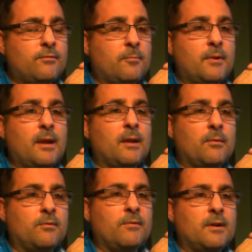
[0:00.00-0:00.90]
for playing, it
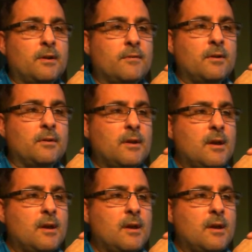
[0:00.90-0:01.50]
was very difficult.